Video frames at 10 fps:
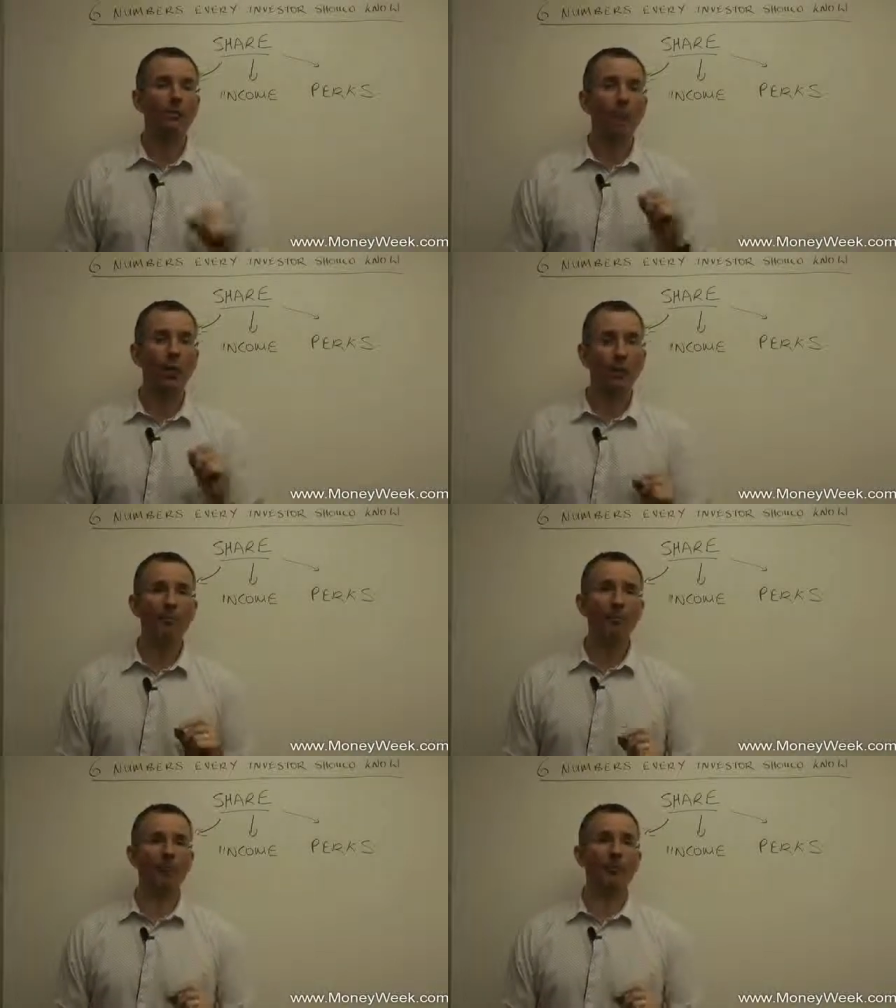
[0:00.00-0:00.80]
More
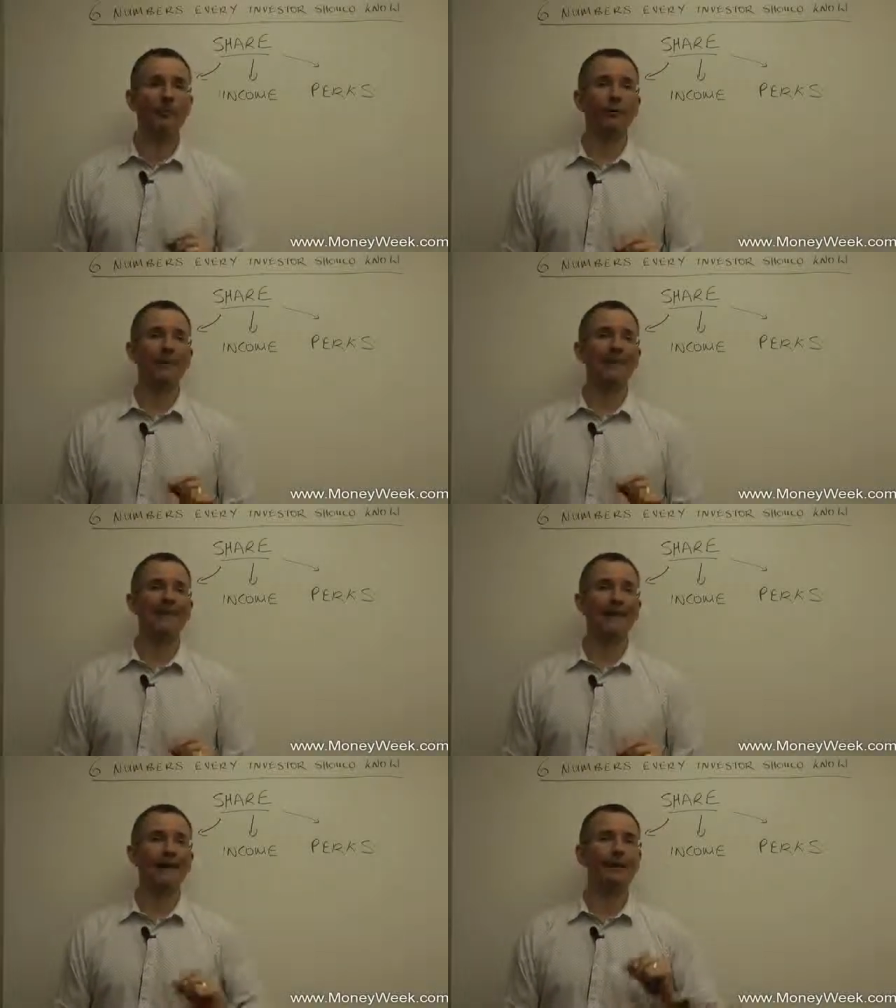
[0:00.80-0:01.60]
important is to
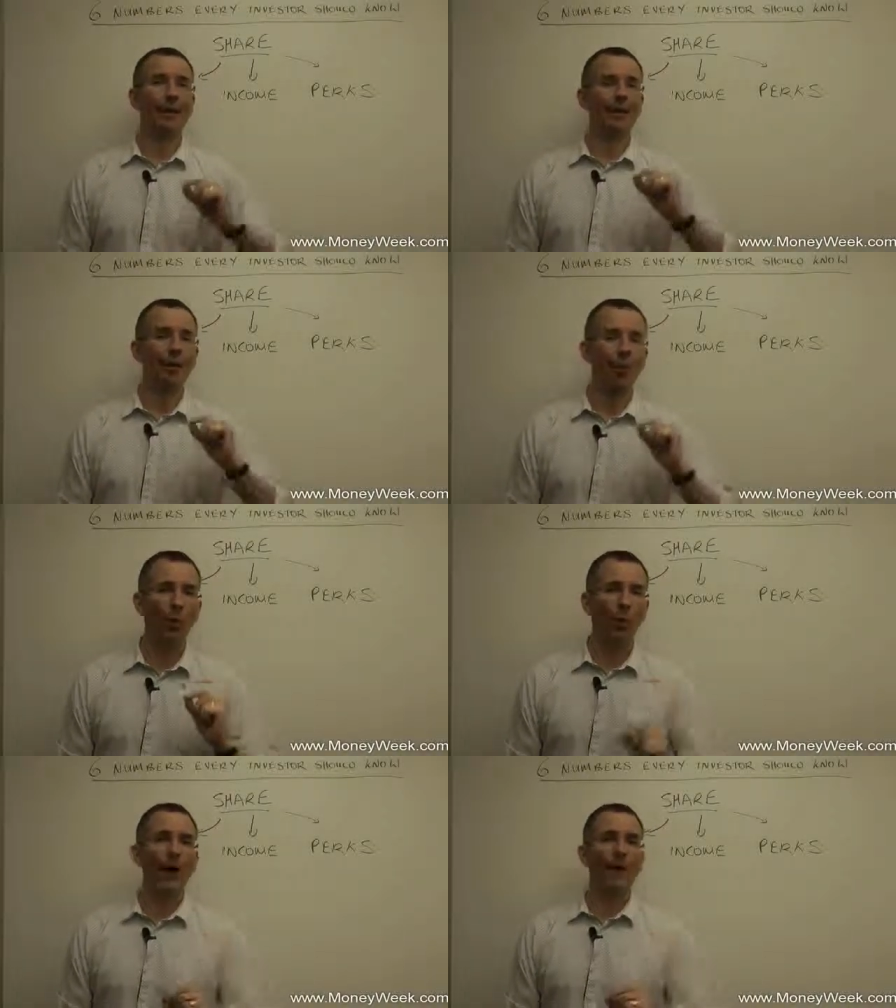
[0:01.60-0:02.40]
understand
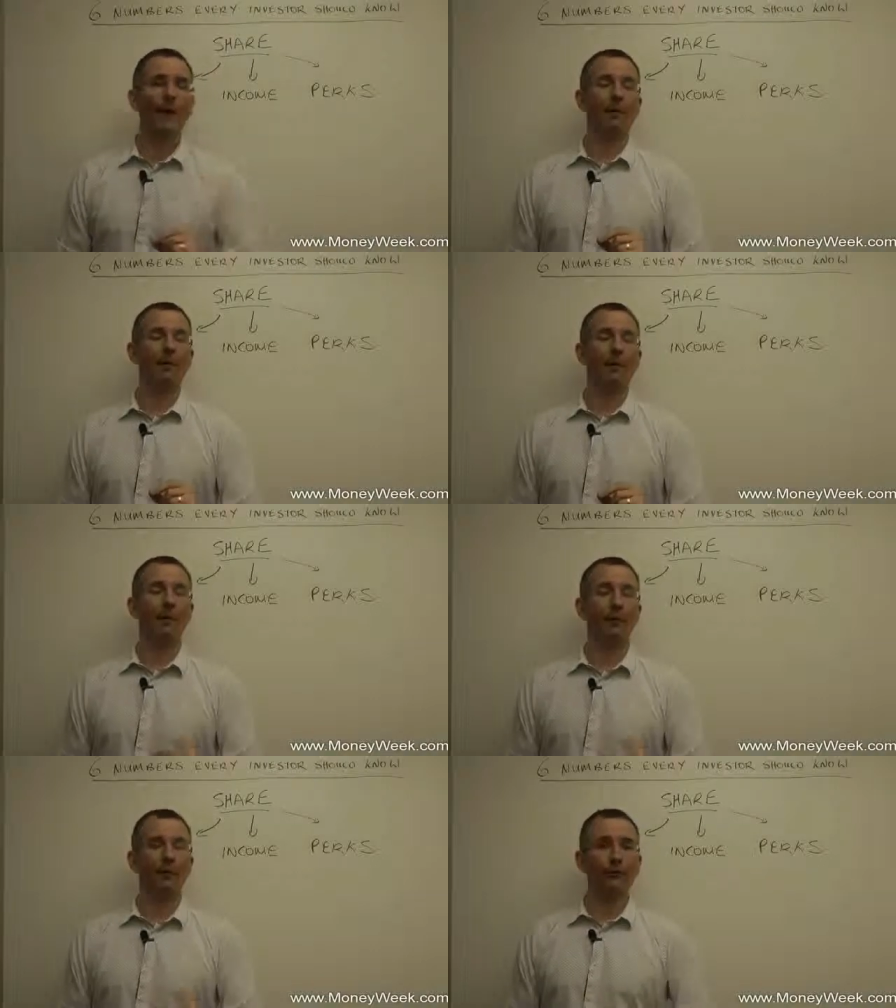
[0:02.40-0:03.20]
why the number
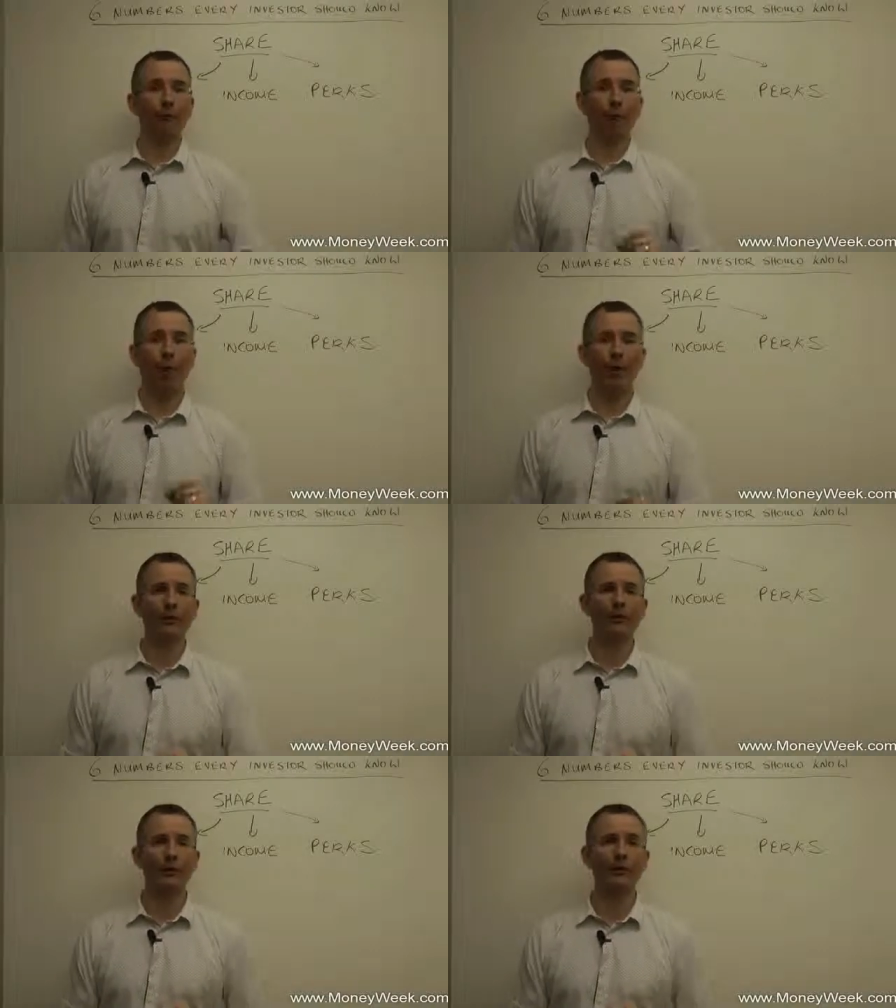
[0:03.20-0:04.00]
matters and what
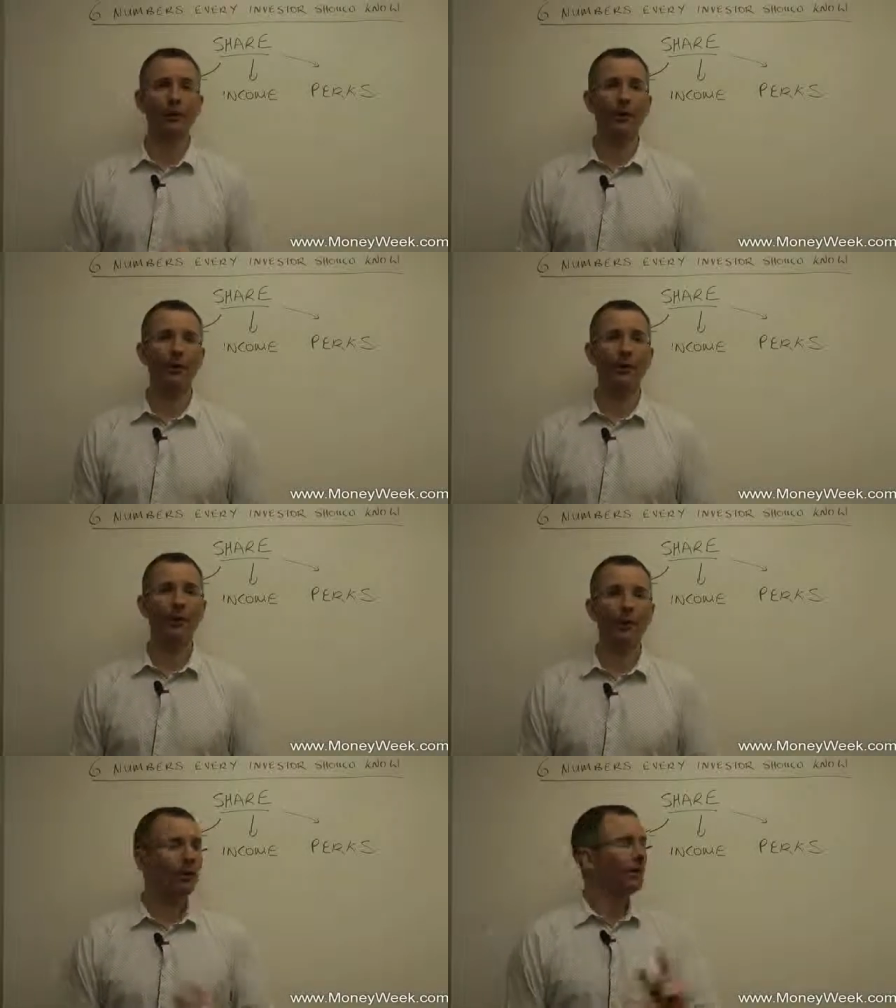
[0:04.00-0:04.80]
it's trying to tell you.
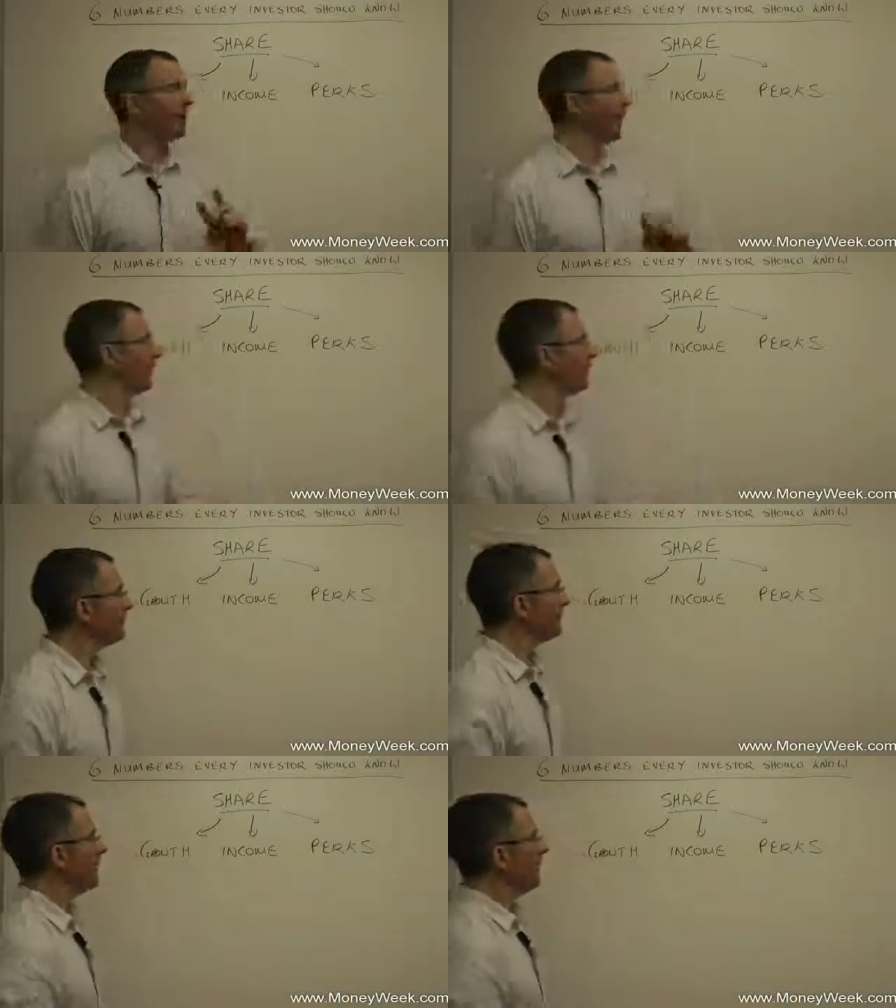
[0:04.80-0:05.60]
So
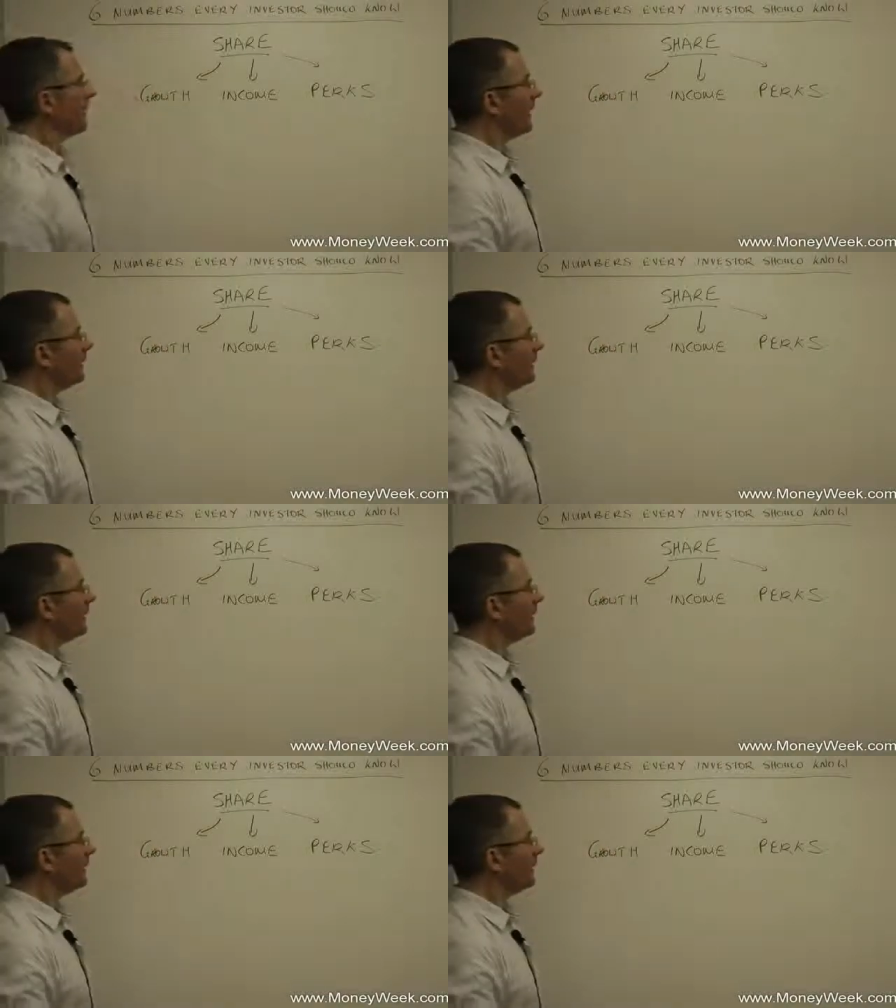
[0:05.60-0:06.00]
let's